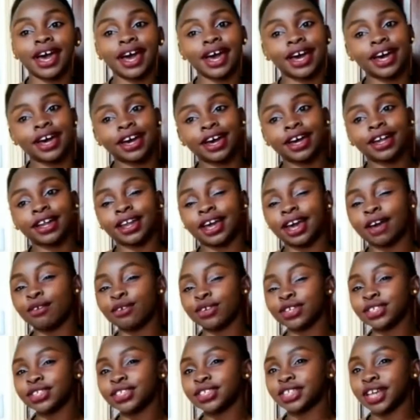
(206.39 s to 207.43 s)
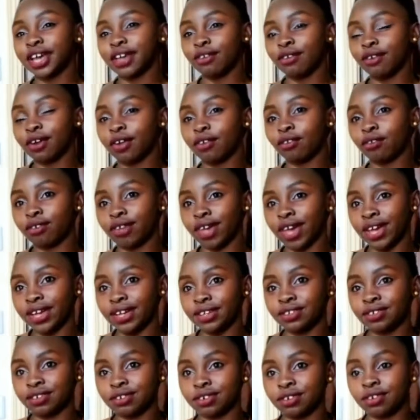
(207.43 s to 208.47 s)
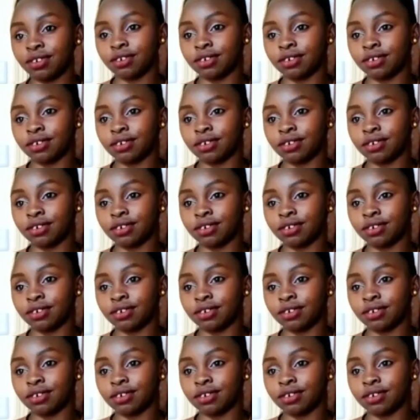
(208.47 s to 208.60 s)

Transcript: and I wouldn't say you can wear it